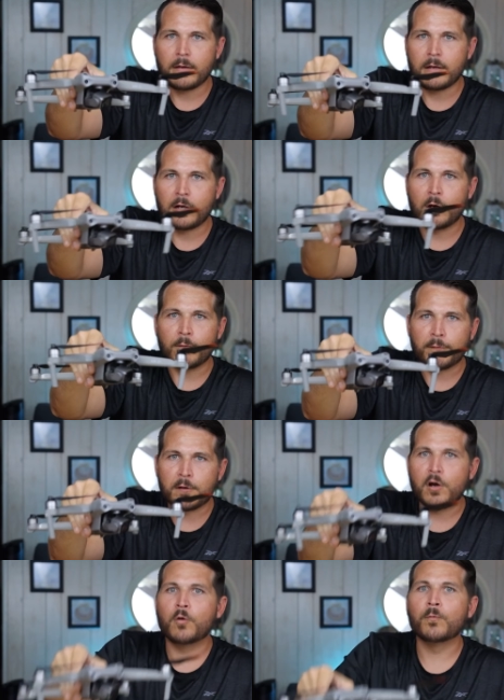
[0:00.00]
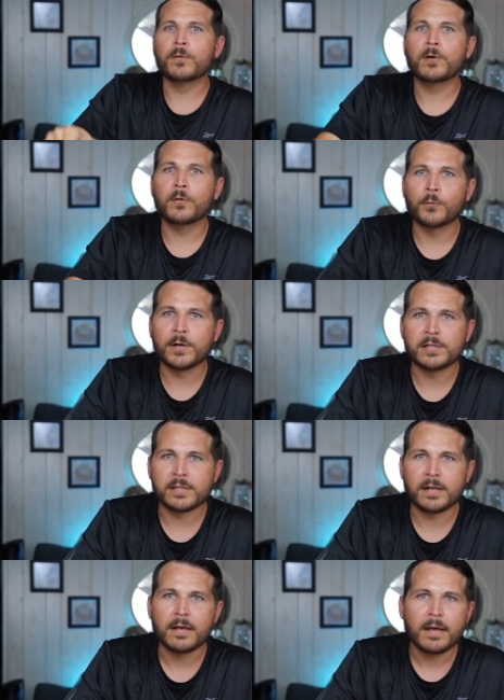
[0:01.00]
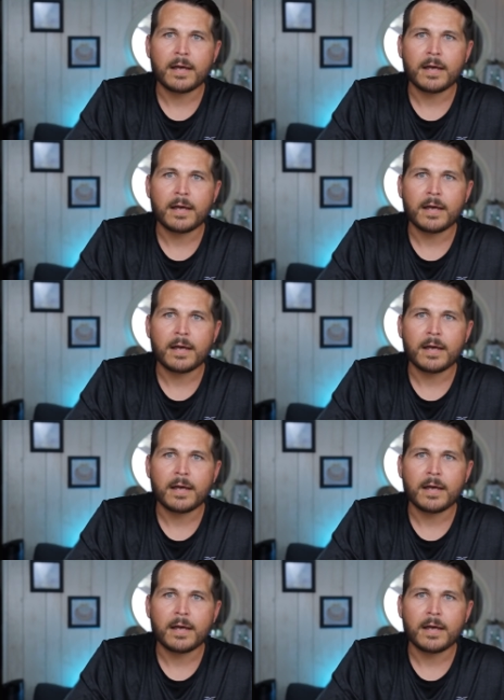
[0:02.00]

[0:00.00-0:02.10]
you know, for no good reason.